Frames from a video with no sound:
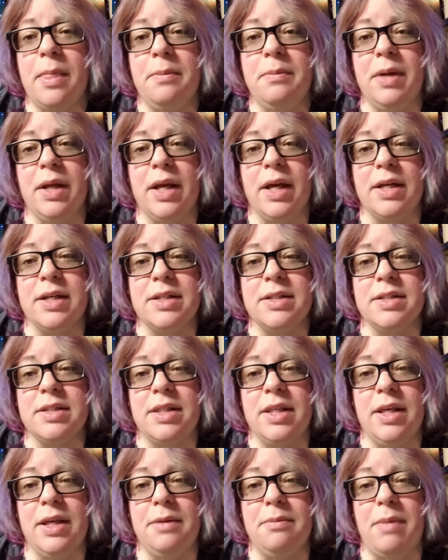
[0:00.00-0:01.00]
because
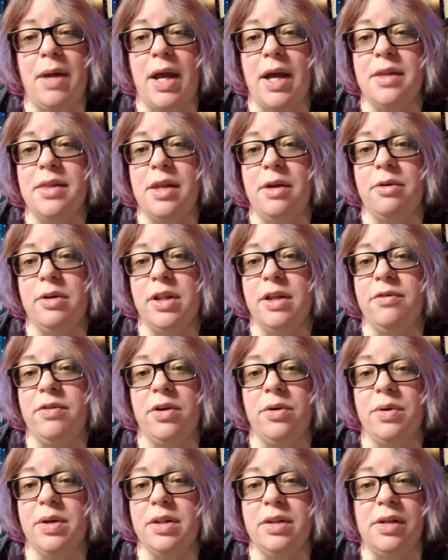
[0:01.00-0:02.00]
the man they were
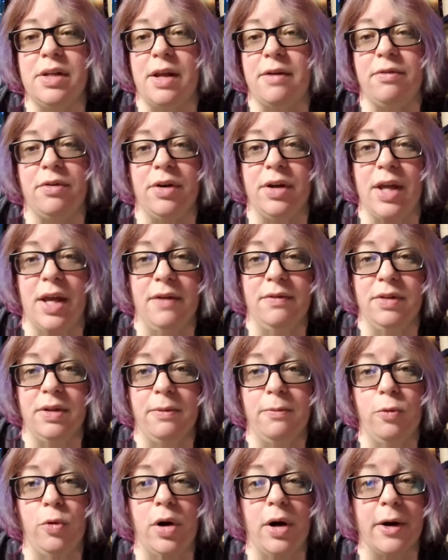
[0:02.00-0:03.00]
living with never gave
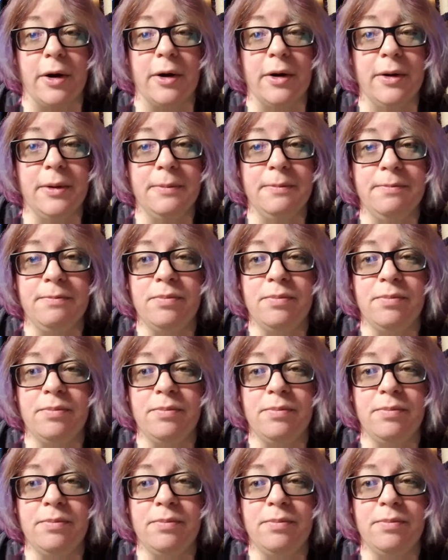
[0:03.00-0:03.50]
them water.